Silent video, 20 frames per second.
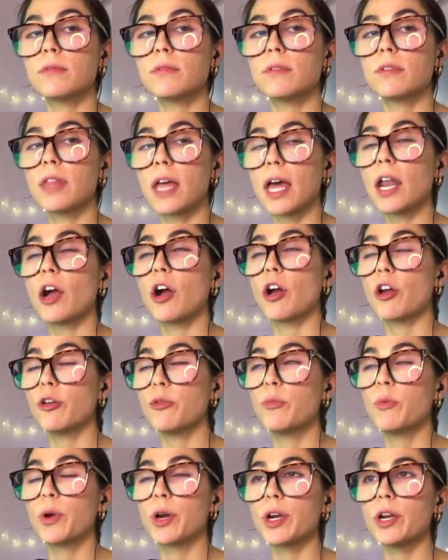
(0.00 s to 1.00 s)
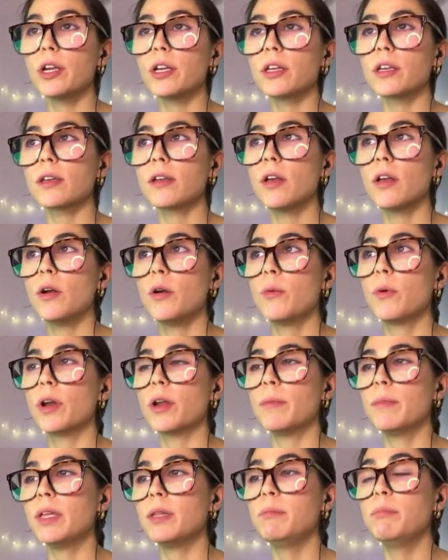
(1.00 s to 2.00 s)
that hard work were
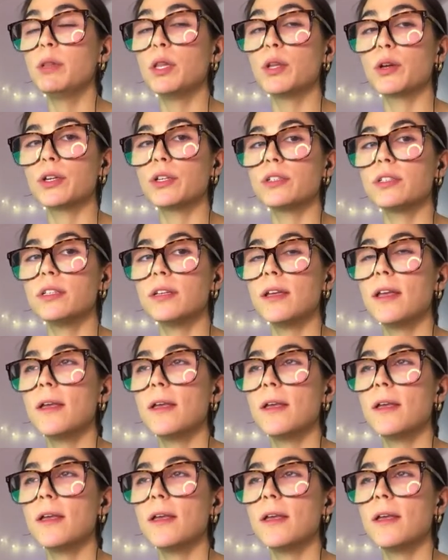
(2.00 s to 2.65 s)
a bit blurred.